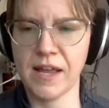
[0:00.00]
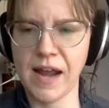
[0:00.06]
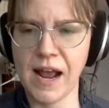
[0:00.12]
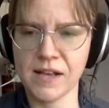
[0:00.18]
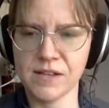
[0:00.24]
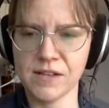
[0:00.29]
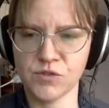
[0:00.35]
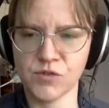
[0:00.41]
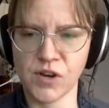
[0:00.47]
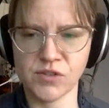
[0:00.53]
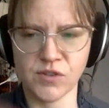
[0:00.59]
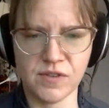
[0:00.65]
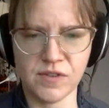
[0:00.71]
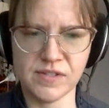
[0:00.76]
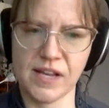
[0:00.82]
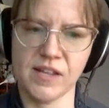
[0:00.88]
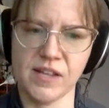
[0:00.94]
has stress on the
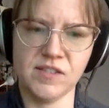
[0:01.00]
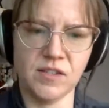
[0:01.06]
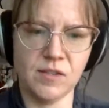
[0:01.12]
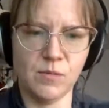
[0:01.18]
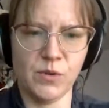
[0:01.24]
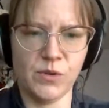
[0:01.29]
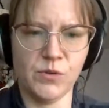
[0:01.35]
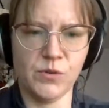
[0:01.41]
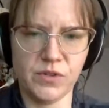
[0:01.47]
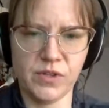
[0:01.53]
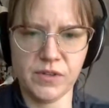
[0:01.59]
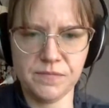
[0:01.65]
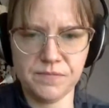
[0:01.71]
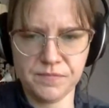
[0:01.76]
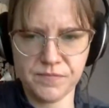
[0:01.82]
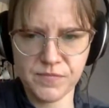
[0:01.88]
second syllable usually.